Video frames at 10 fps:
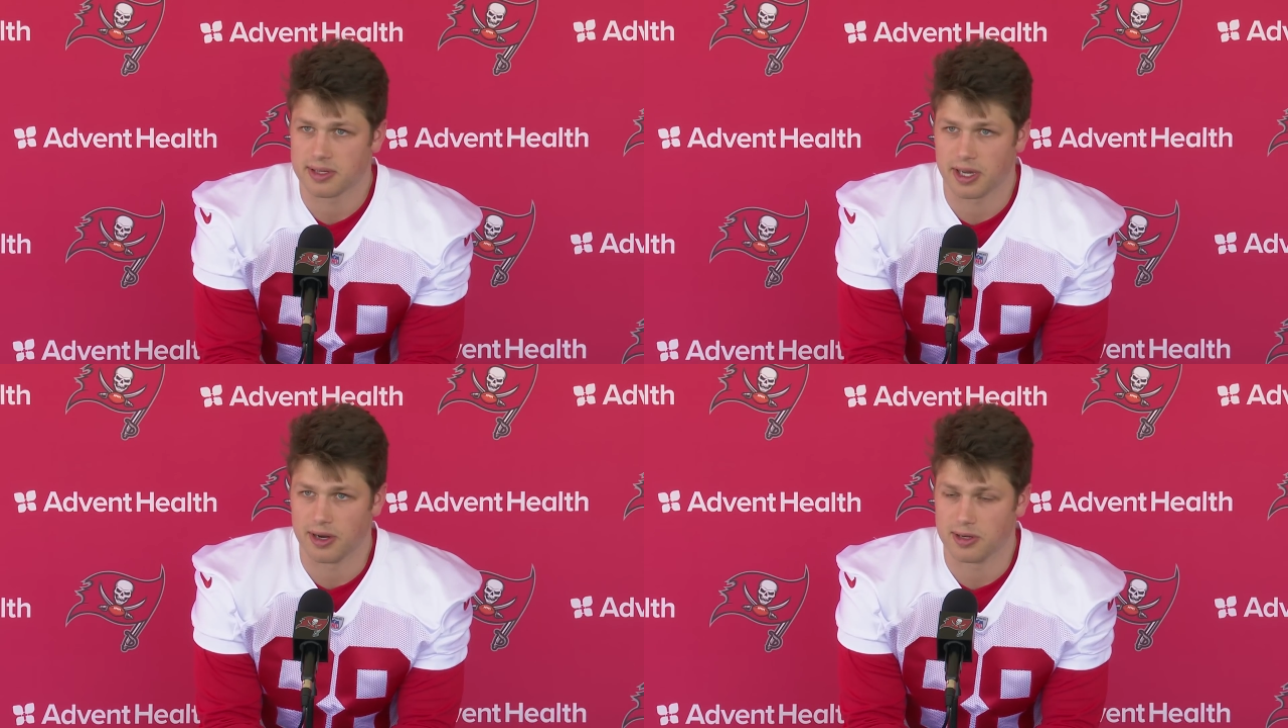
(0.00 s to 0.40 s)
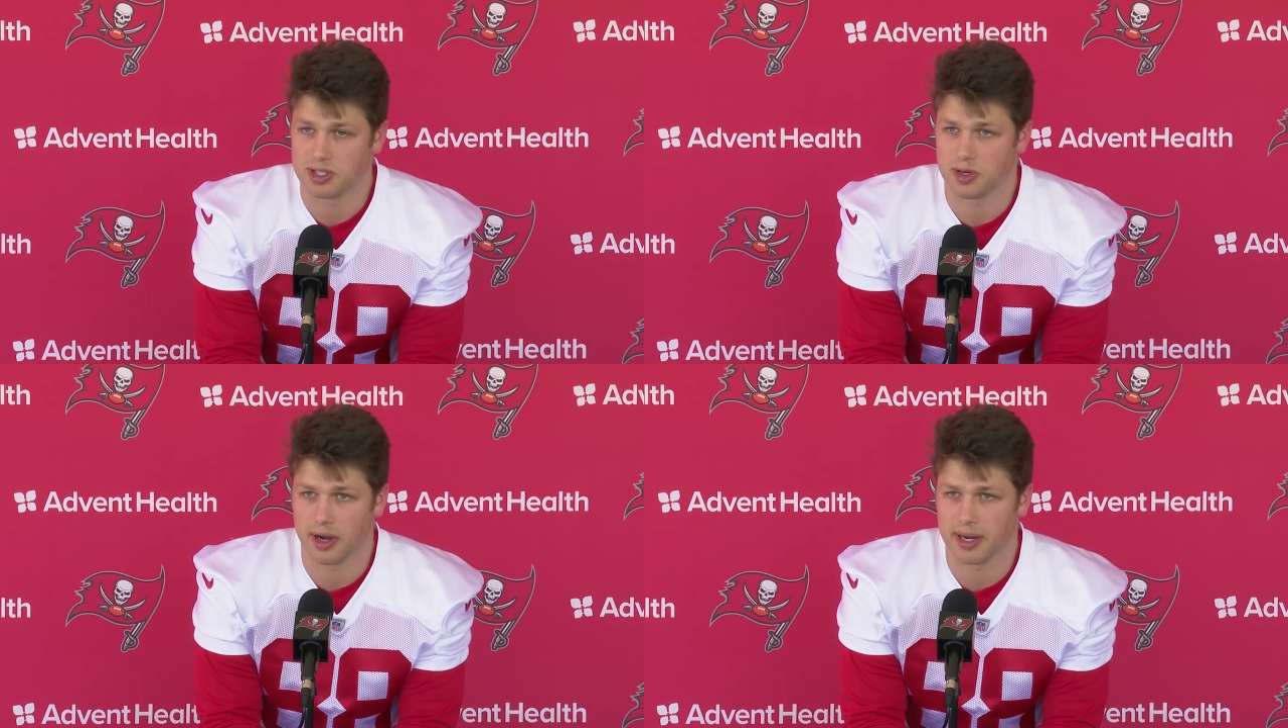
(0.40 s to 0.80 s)

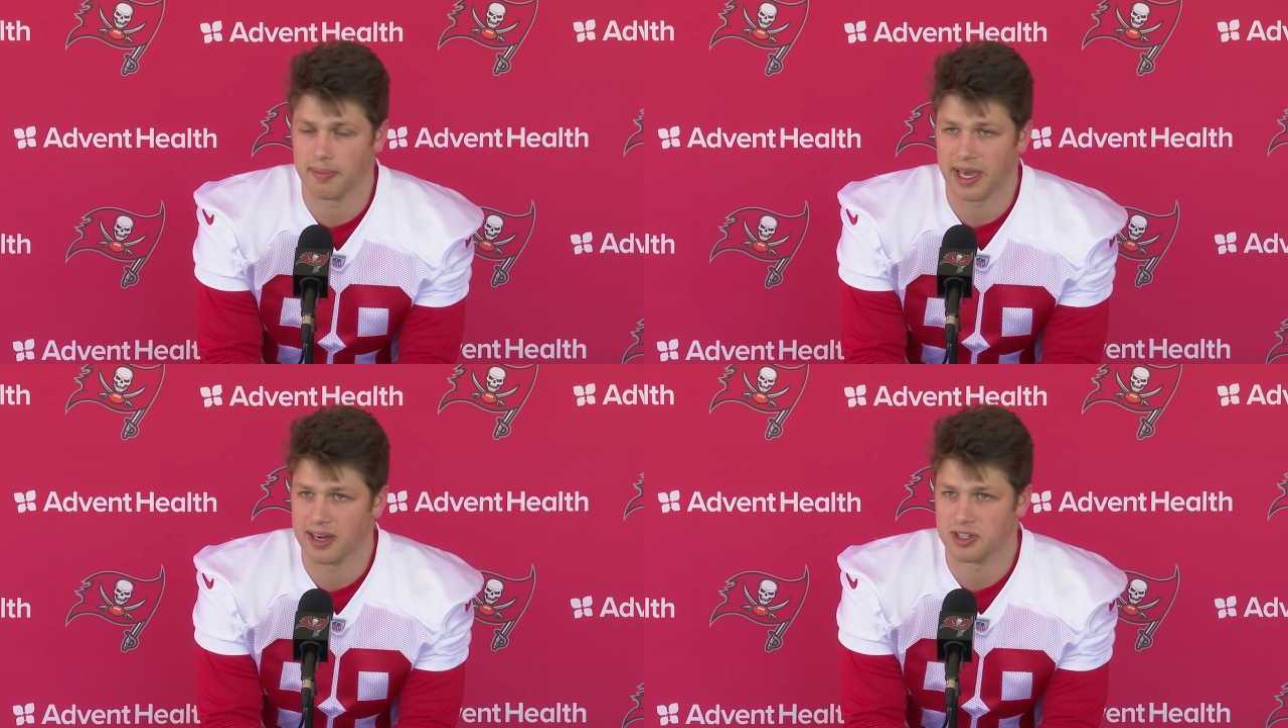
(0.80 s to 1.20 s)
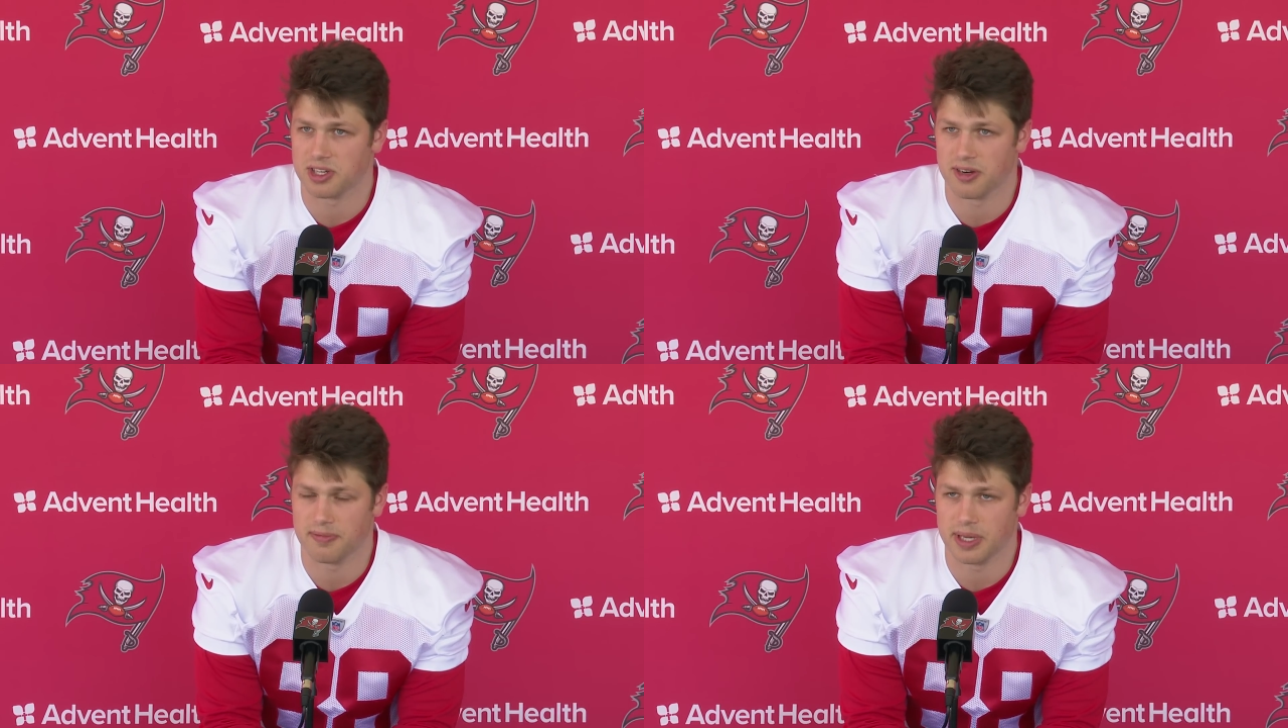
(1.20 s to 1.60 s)
coach, great
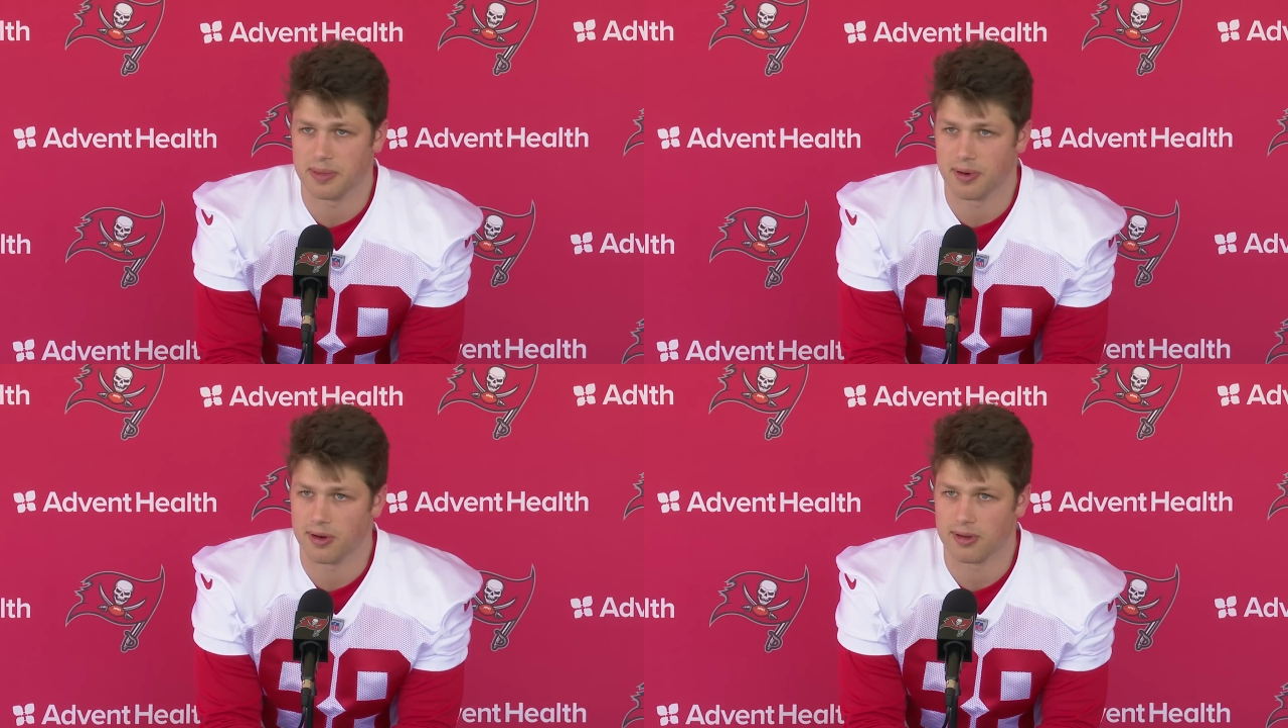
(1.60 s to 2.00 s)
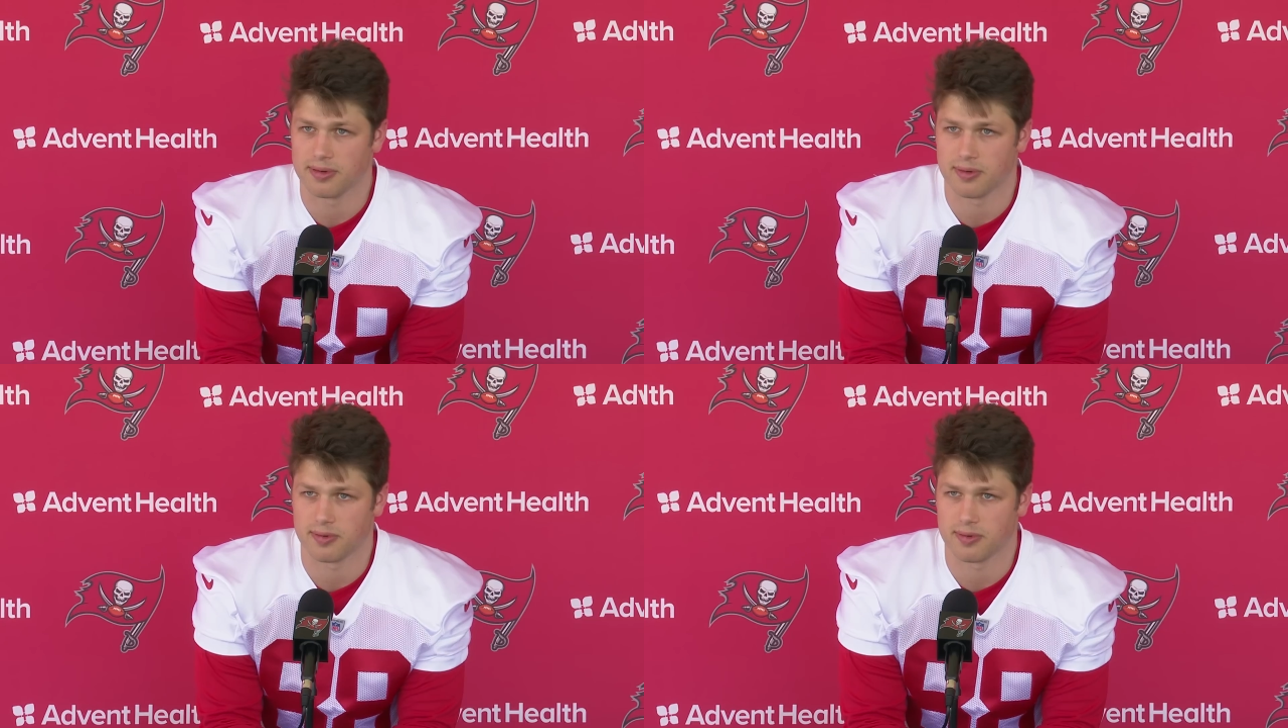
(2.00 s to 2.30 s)
manager of people,